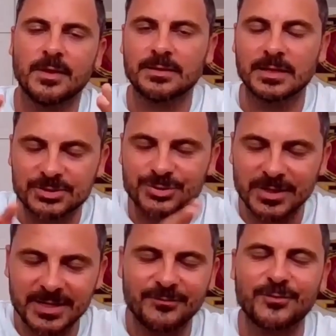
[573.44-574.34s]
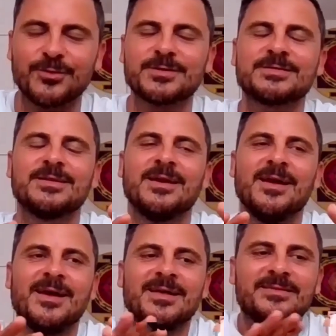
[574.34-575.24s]
not literally of course
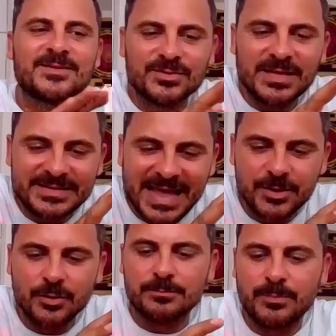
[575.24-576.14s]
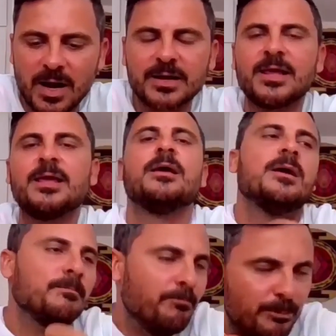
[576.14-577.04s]
so that then your body
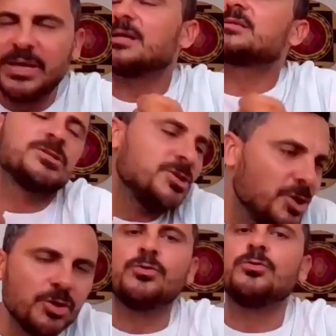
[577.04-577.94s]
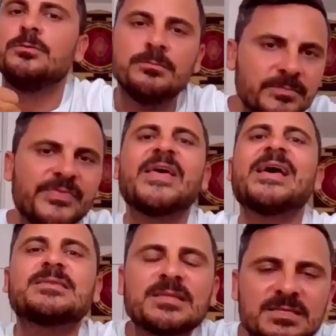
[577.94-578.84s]
builds new
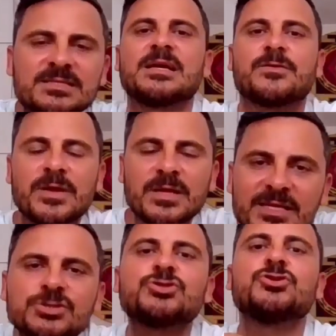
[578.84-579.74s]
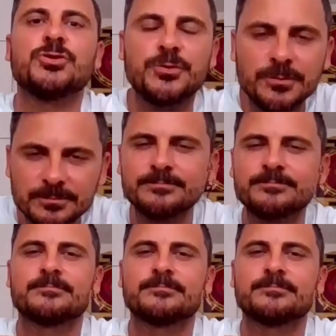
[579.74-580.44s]
necessary tissue